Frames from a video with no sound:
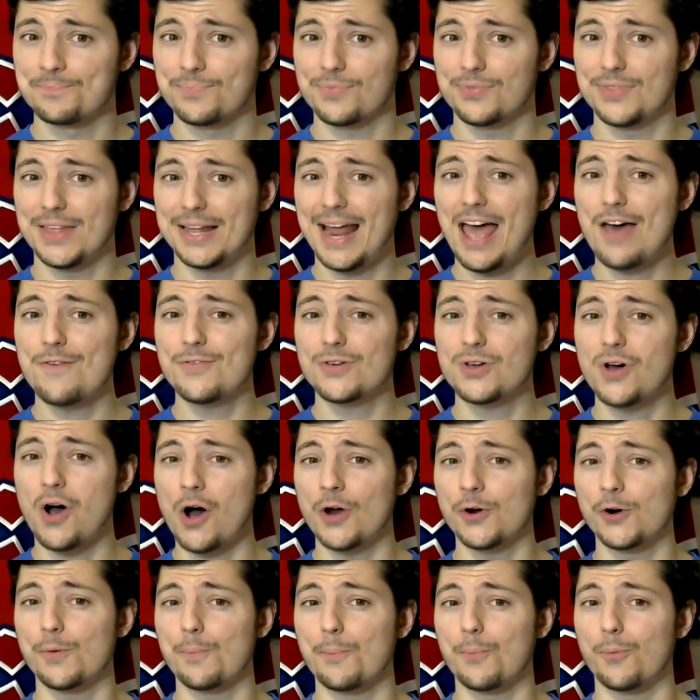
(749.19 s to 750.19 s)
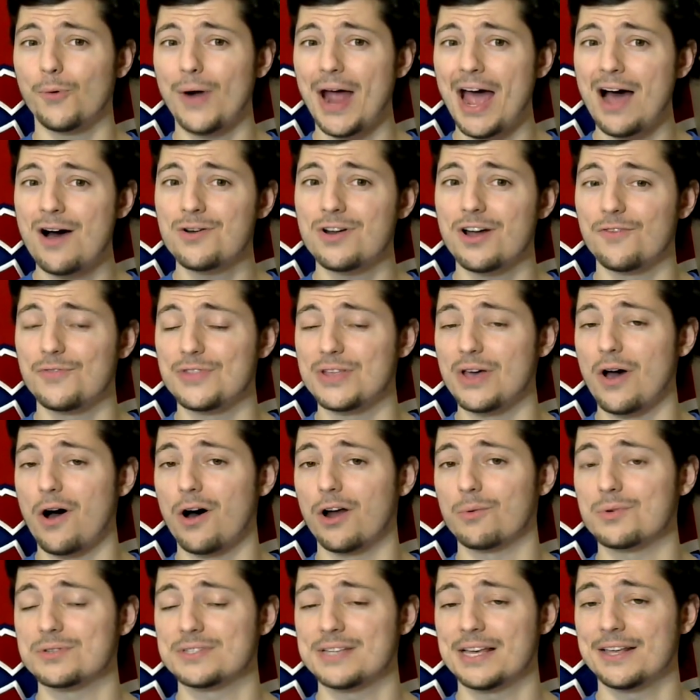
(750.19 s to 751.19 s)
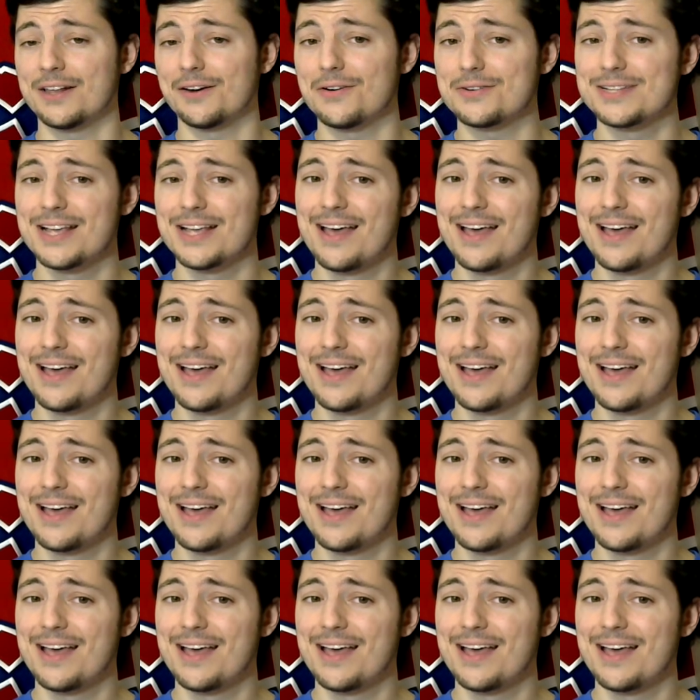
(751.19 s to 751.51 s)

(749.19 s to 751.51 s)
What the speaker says: Then I have Connor Brown of the Ottawa Senators.